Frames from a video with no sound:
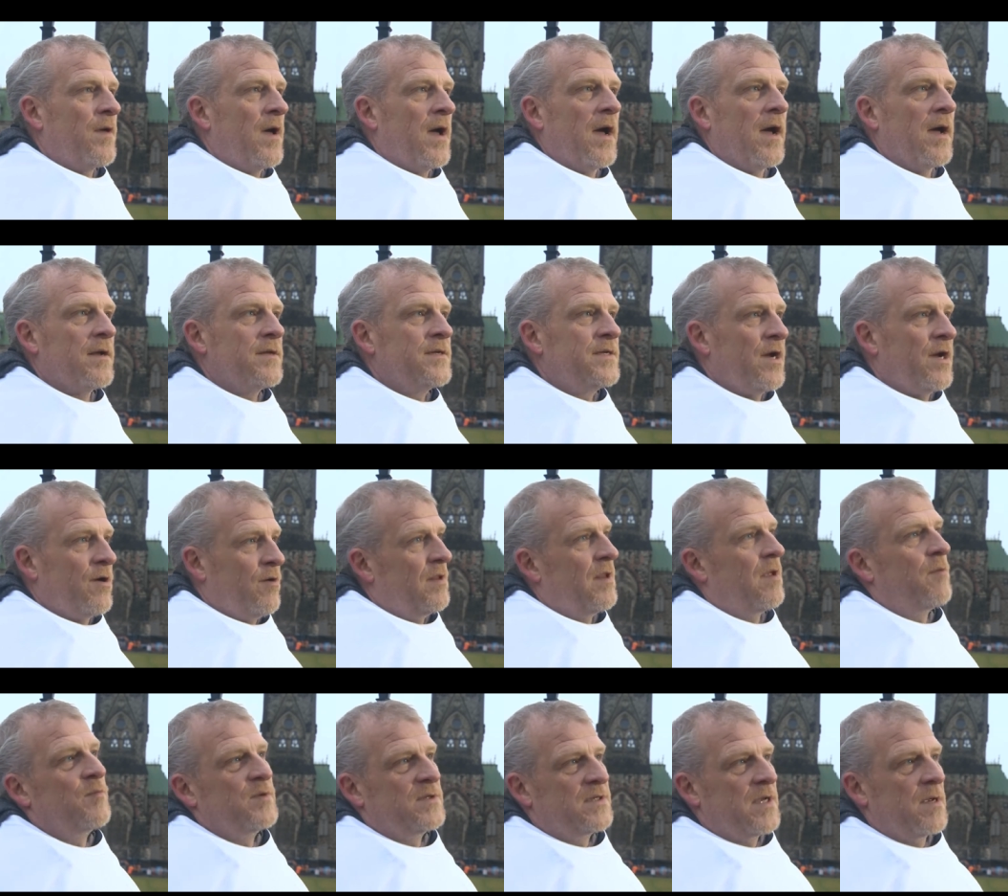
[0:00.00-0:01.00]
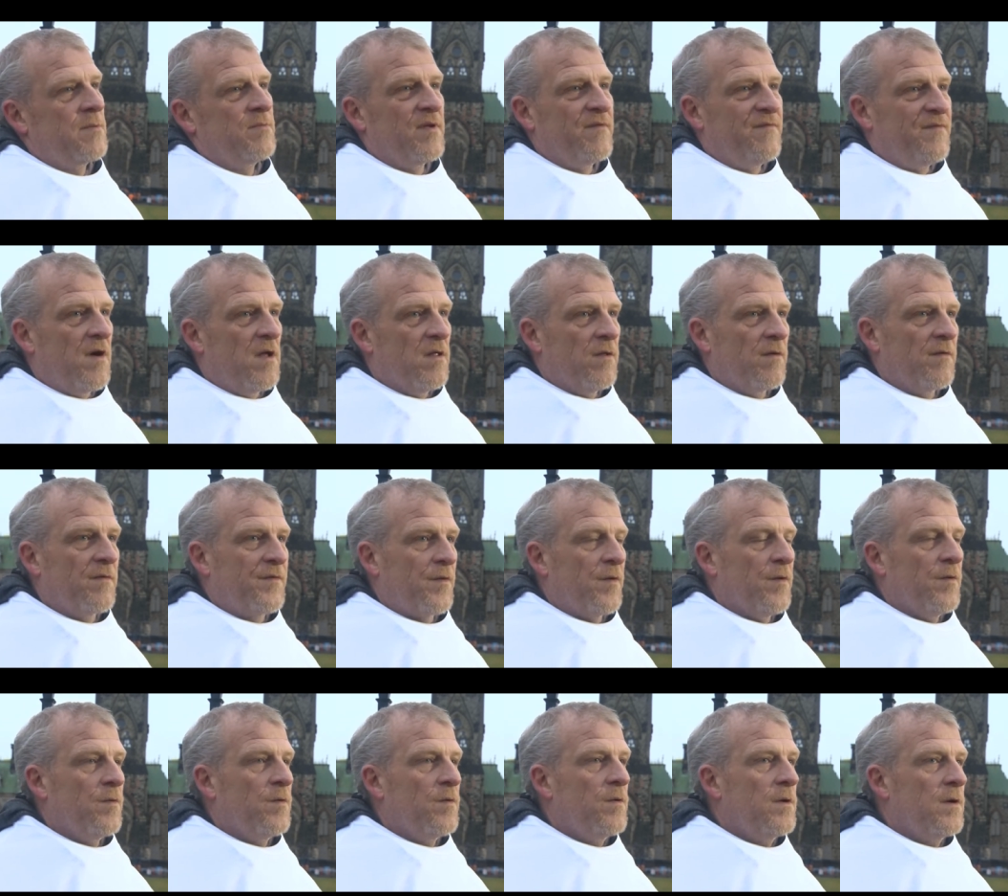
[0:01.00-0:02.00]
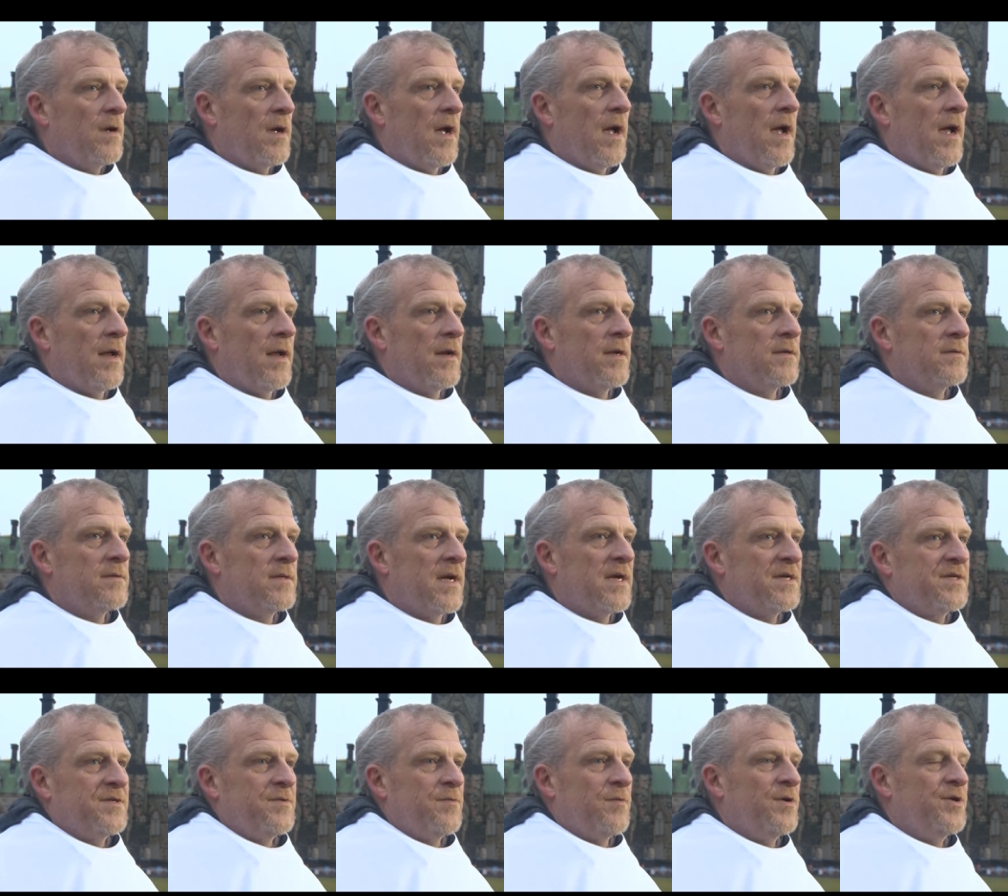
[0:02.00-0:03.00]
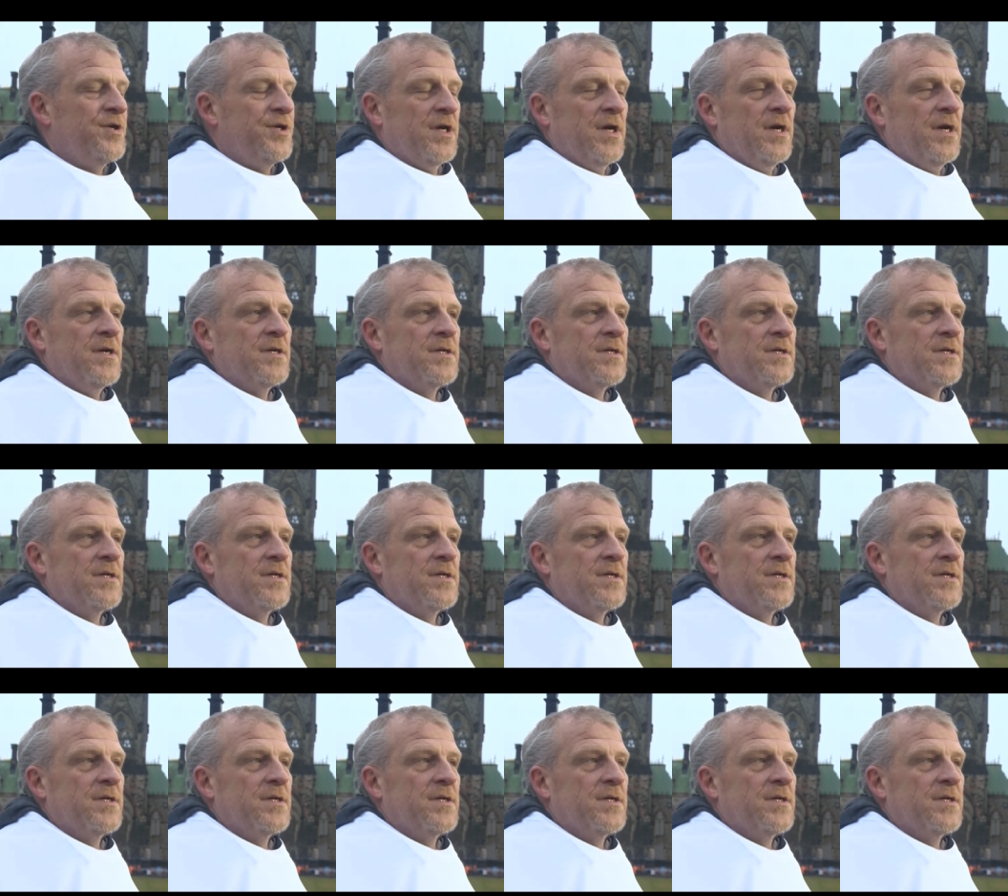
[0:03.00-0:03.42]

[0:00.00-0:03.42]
that Terry Lynn was able to follow through and get to where she